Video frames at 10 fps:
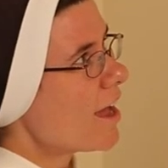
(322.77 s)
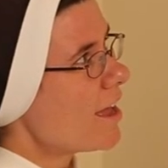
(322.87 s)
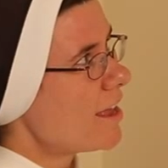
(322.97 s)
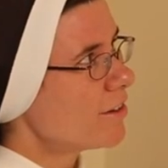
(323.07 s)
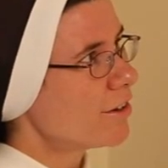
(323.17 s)

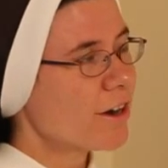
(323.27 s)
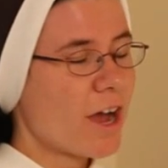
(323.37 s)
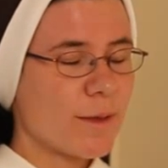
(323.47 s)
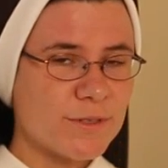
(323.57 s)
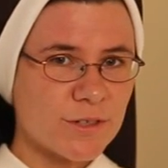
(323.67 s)
In her
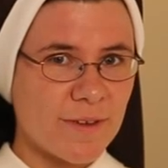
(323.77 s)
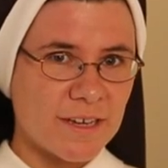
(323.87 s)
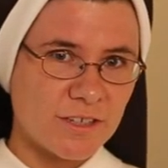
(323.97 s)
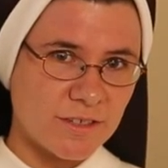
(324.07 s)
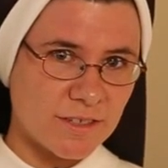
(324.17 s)

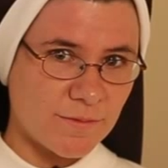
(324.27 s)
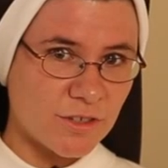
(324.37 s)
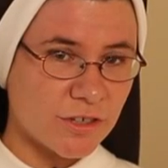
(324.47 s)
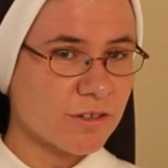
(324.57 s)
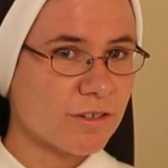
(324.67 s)
observations of
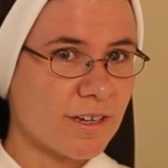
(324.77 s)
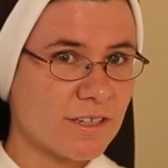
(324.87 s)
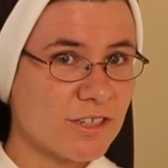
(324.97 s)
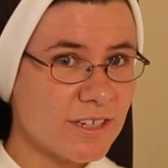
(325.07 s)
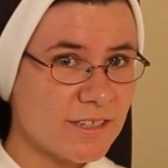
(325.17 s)
children,
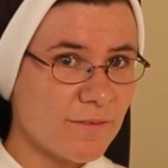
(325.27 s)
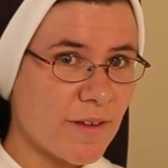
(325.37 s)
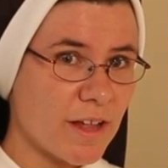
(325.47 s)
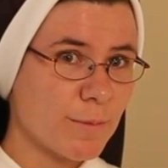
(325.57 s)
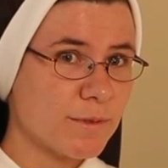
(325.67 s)
she
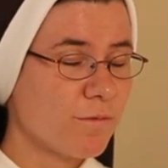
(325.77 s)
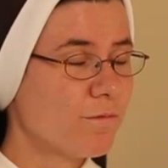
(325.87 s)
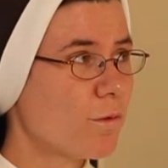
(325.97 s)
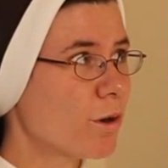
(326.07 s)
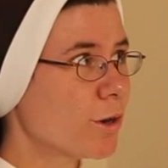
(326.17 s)
developed
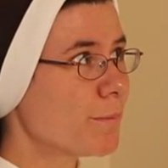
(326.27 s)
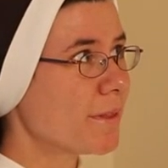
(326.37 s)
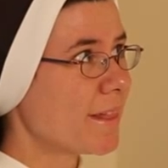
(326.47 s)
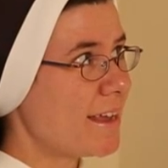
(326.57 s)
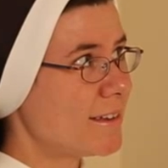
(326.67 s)
four
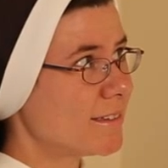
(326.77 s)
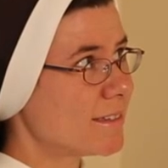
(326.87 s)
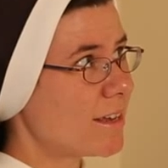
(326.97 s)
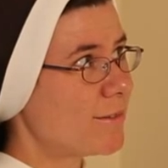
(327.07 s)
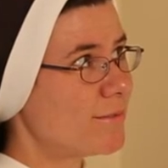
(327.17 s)
planes
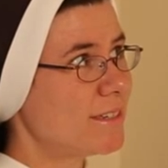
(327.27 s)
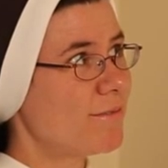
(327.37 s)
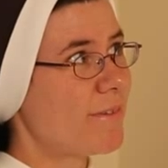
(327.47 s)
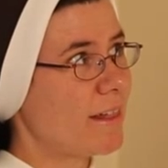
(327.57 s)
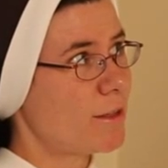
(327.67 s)
of
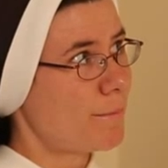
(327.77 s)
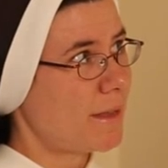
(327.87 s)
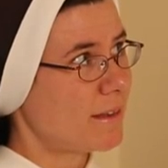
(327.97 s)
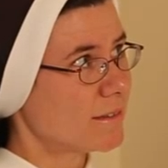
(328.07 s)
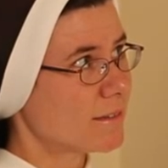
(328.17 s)

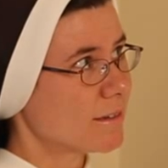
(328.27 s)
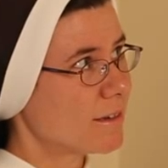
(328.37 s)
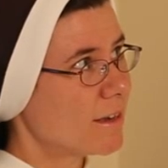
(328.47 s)
development.